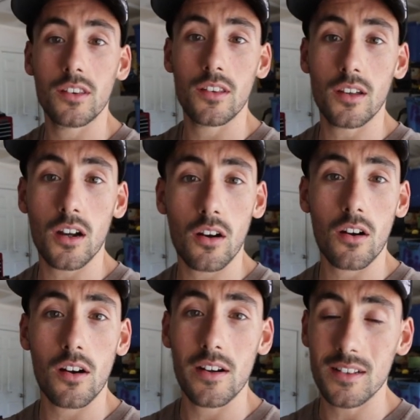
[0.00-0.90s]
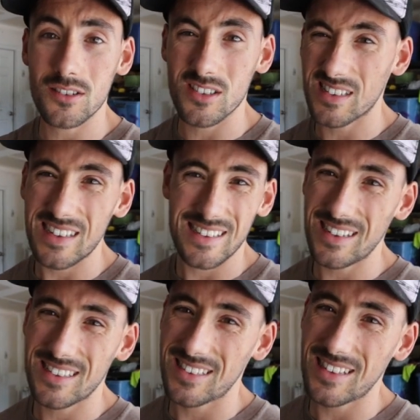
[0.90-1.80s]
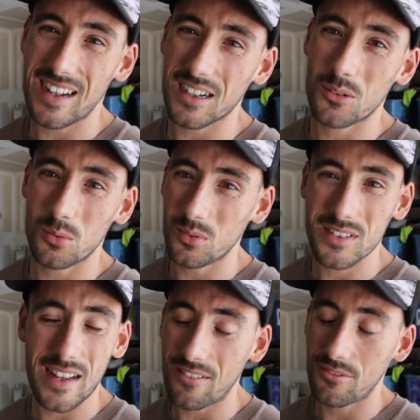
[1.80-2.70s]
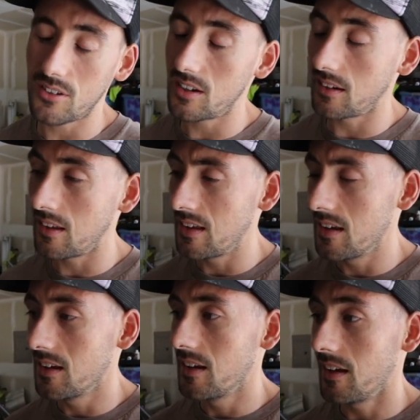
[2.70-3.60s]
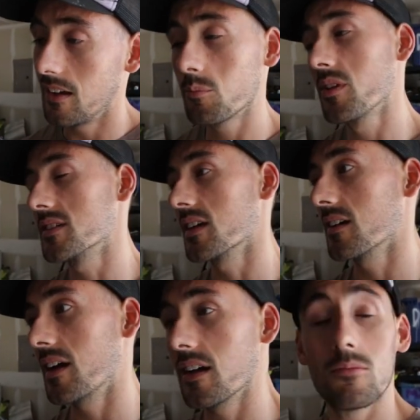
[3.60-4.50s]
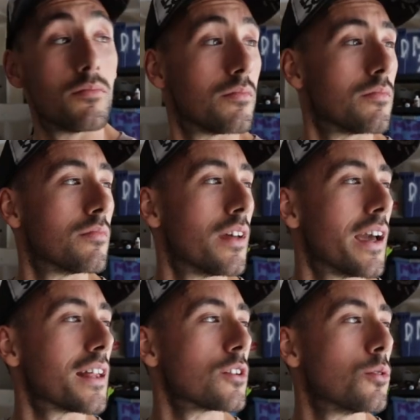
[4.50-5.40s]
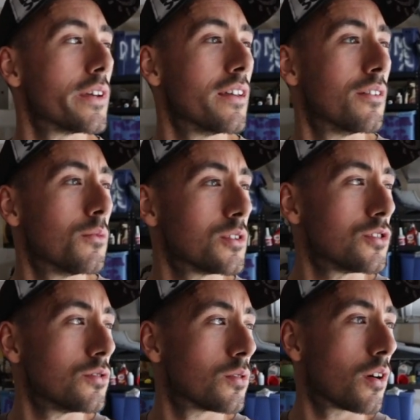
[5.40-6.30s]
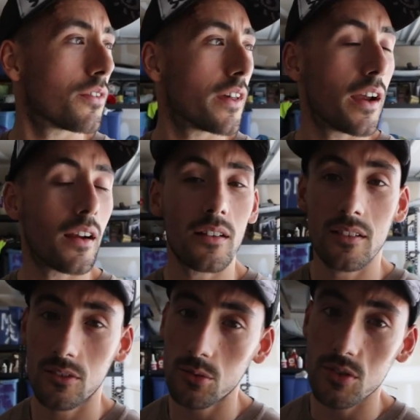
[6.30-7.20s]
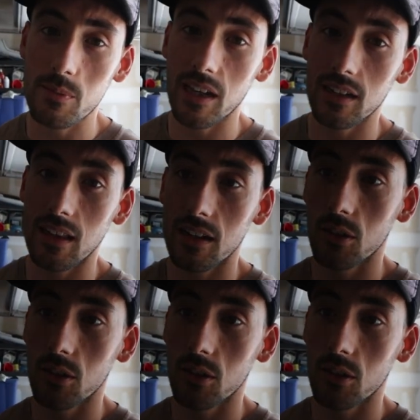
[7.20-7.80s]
into the car, and it's just, it's not cool, it's not fun. And plus, hey Louie, what you doing over there? Louie's making a lot